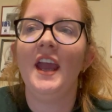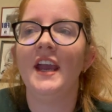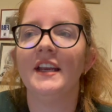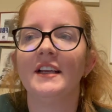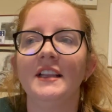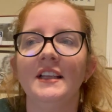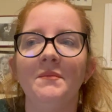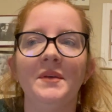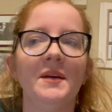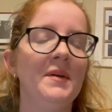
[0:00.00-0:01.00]
and
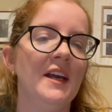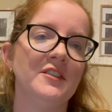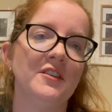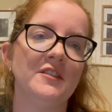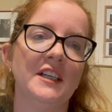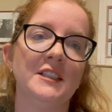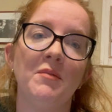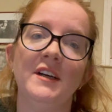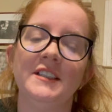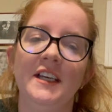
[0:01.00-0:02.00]
Columbia Pictures
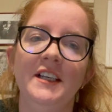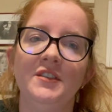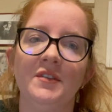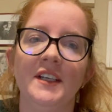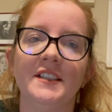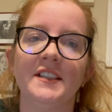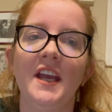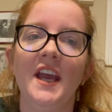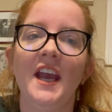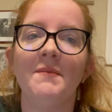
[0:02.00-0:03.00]
expressed interest
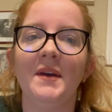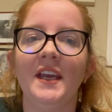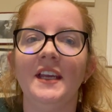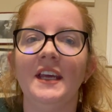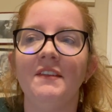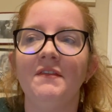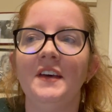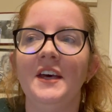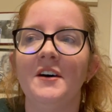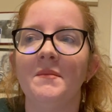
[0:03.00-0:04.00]
in making a
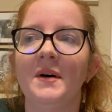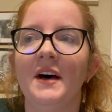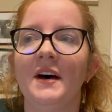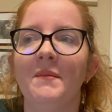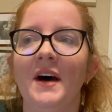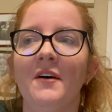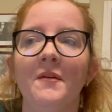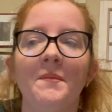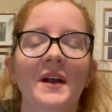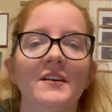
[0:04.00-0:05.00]
film
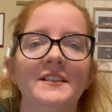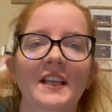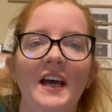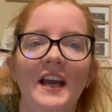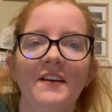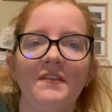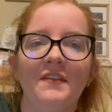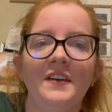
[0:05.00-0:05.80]
about Bara's life,